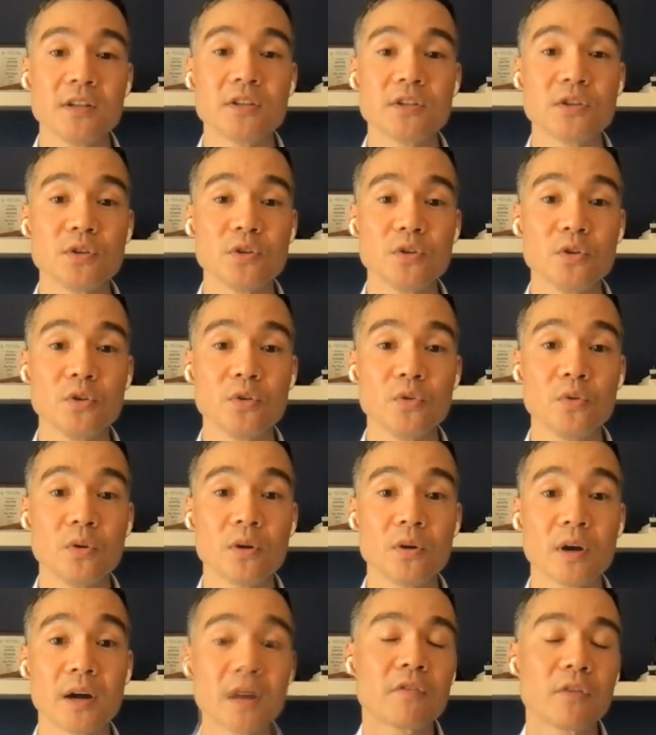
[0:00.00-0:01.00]

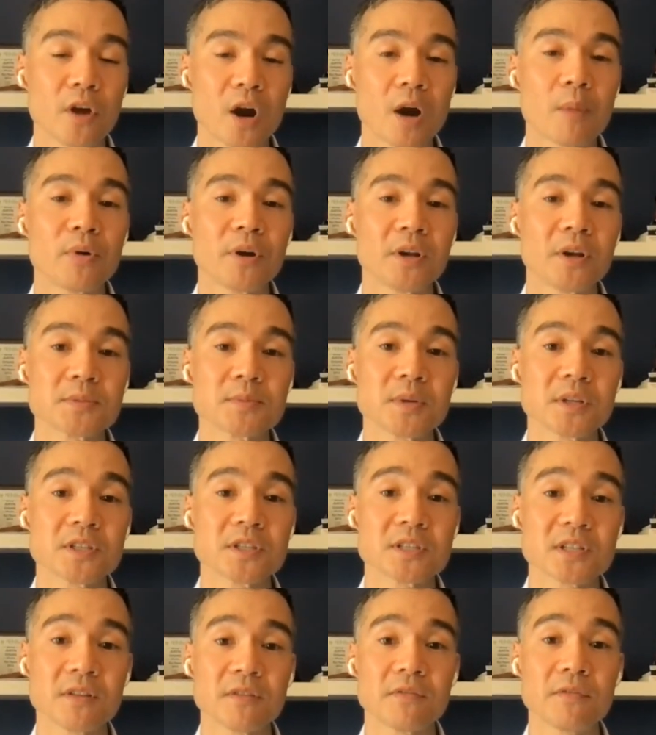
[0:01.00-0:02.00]
to cover the operating
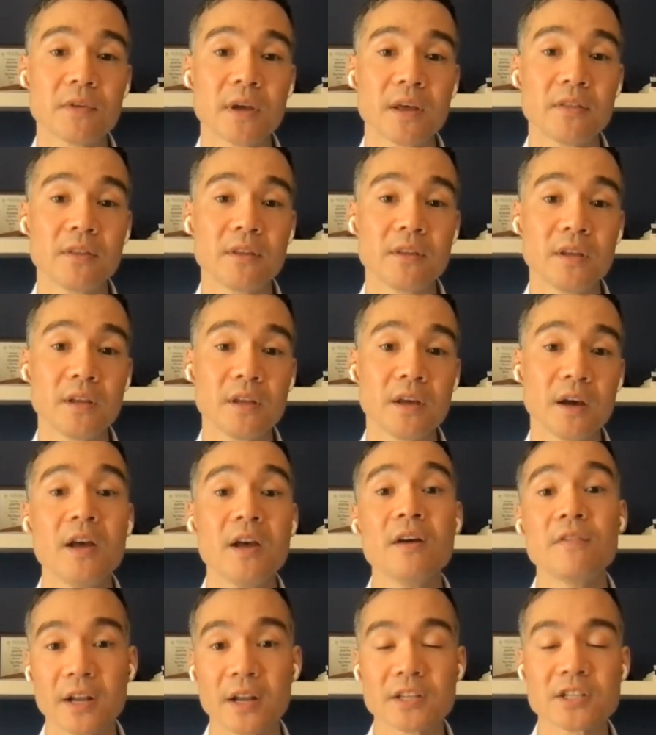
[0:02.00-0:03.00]
expenses and the
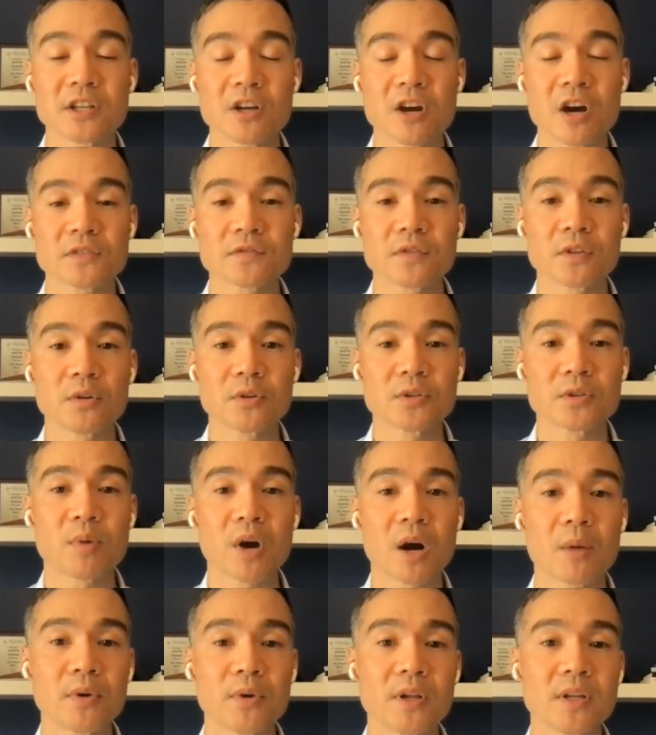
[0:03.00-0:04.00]
financing costs for those
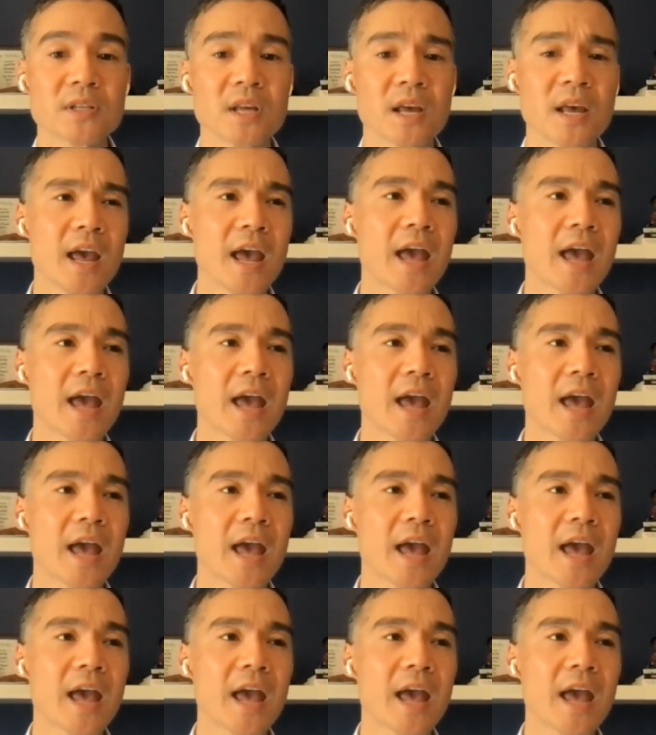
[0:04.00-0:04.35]
properties.